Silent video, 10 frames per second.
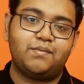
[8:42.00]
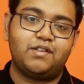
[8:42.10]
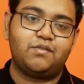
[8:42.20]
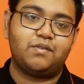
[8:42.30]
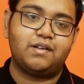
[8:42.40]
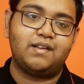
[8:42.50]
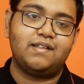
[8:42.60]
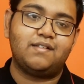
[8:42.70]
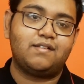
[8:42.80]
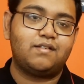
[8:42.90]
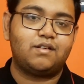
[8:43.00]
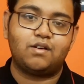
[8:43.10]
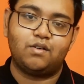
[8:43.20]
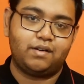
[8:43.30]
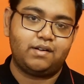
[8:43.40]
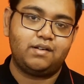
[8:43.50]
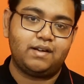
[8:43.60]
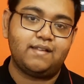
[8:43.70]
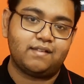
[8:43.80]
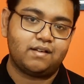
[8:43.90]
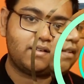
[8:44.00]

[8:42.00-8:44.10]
of this one is good, decent.